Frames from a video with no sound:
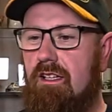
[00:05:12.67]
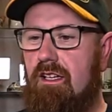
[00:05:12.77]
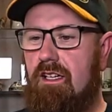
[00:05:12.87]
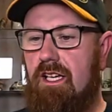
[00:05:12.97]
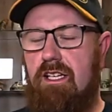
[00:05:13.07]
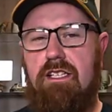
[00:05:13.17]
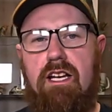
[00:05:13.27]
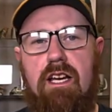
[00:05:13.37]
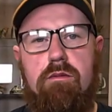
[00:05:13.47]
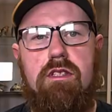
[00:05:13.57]
and it is an
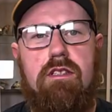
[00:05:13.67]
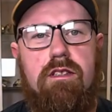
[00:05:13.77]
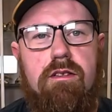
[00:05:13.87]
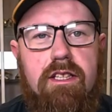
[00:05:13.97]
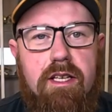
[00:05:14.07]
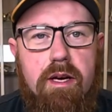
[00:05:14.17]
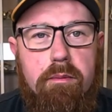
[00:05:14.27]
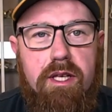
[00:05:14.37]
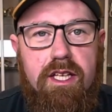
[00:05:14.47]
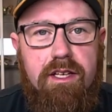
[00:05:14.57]
absolutely
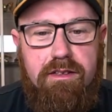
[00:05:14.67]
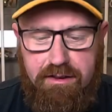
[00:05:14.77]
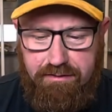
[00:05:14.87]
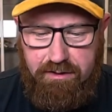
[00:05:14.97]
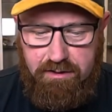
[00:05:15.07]
beautiful